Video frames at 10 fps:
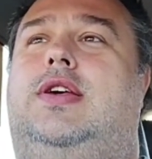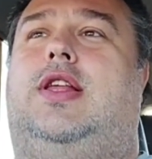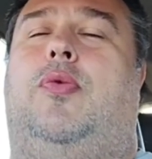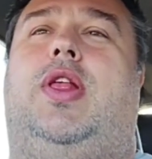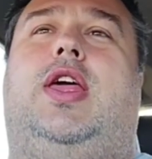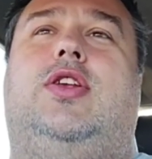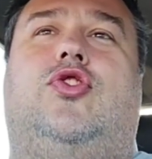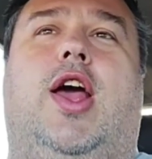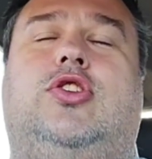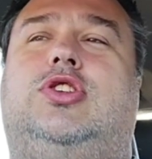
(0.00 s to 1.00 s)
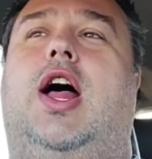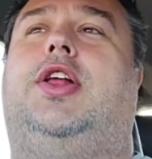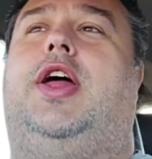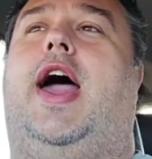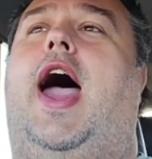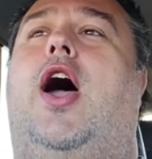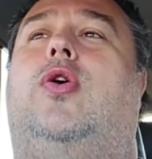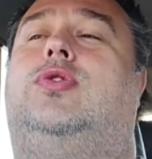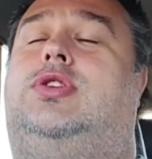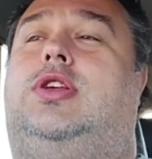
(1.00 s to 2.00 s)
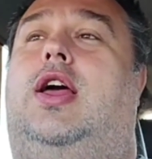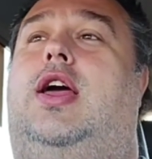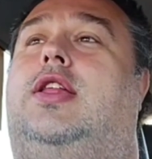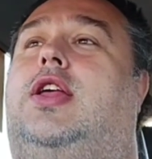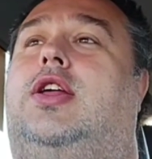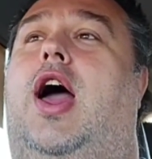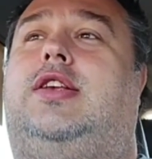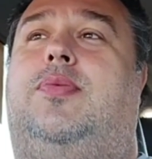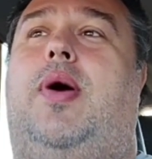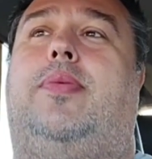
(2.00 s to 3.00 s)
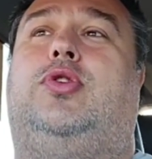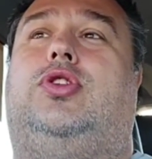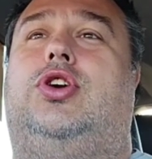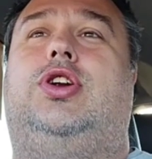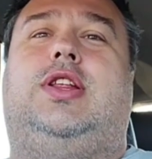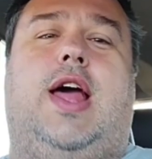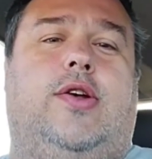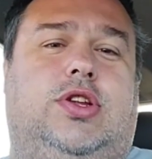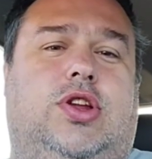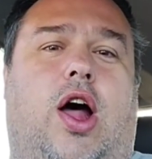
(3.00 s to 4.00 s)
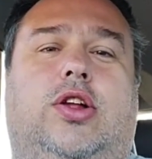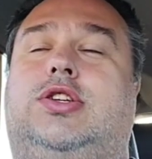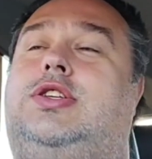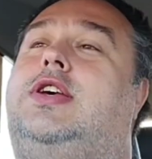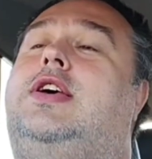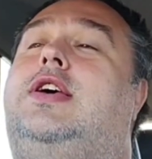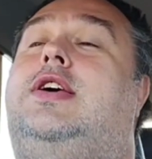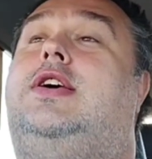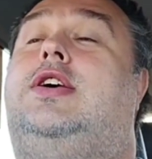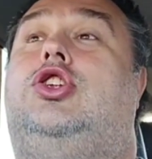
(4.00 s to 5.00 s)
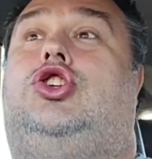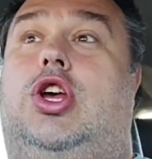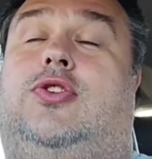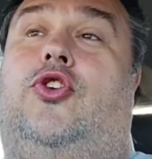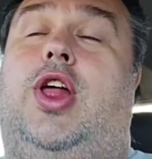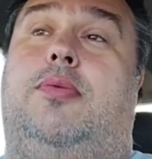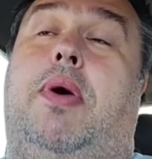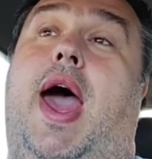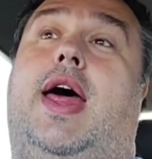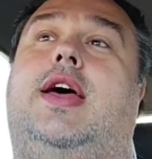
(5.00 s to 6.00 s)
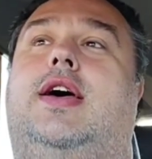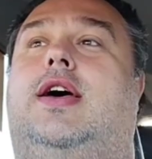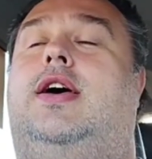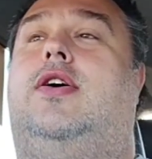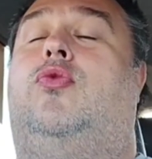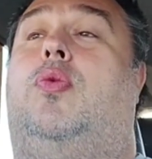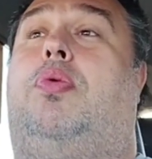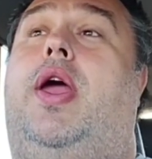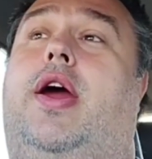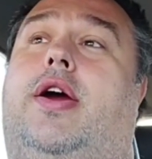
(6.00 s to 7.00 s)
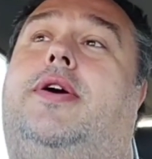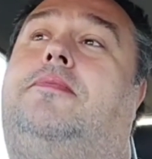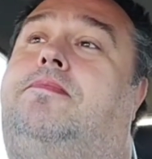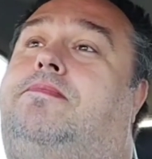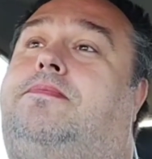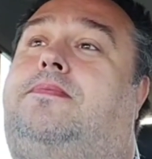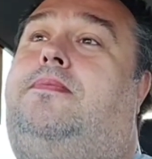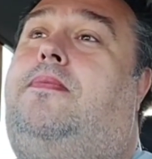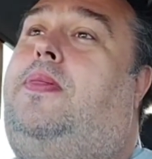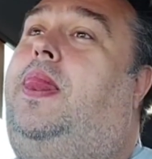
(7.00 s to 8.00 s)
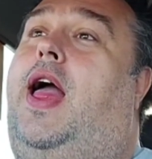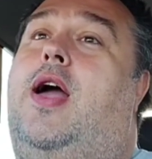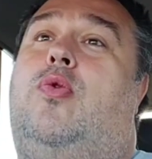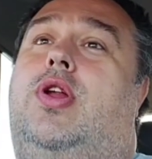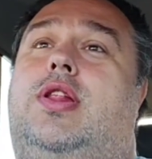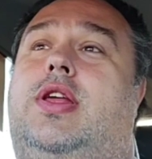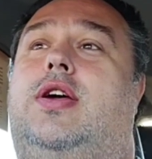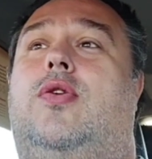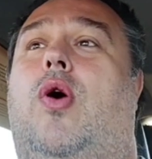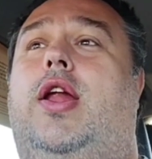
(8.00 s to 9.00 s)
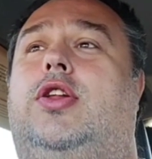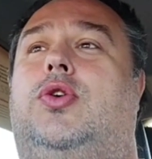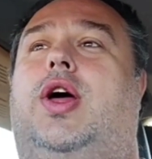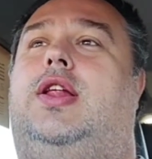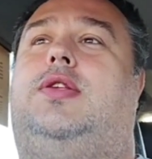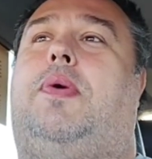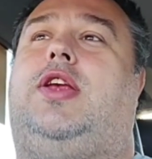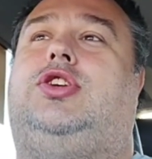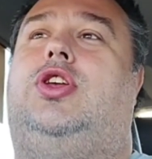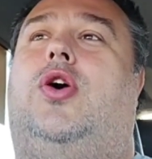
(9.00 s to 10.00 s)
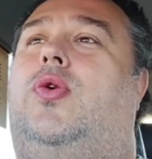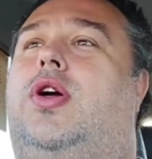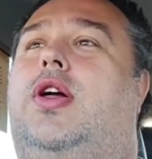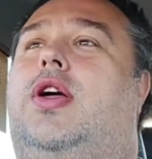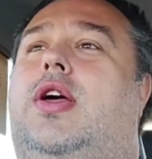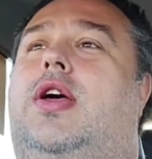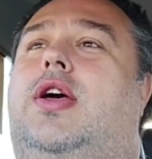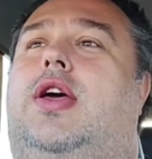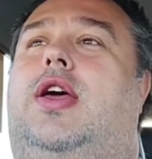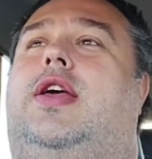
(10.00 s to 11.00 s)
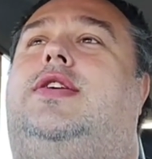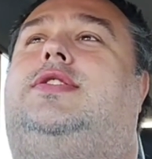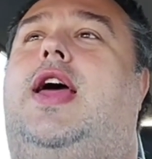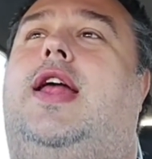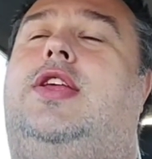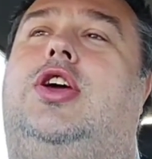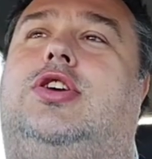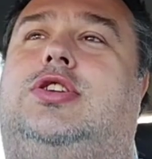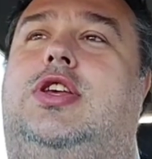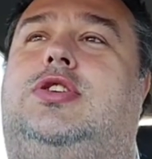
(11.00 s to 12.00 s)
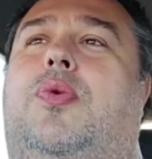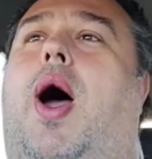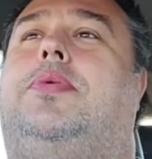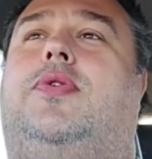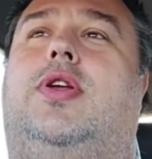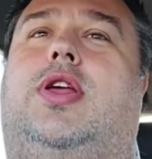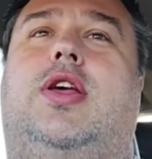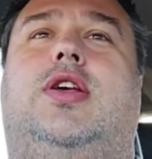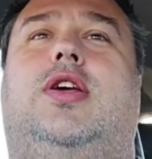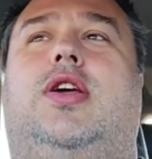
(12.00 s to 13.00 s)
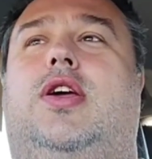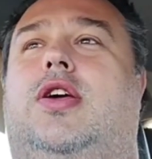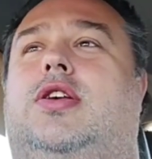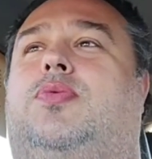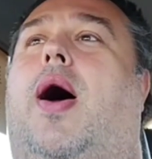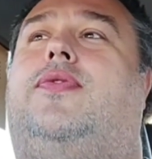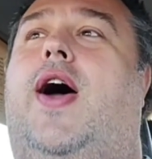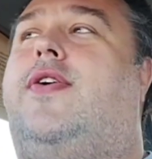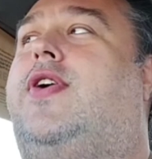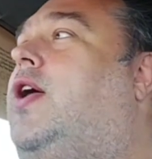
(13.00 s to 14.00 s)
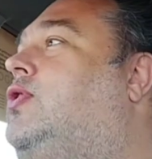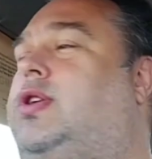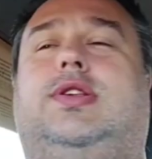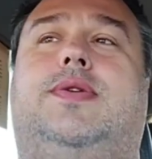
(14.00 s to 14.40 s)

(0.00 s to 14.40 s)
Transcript: when he tried to sell the house, it can cost him up to $30,000 just for that bad repair. I wouldn't want to do that, especially in his 10 years he swapped 5 houses.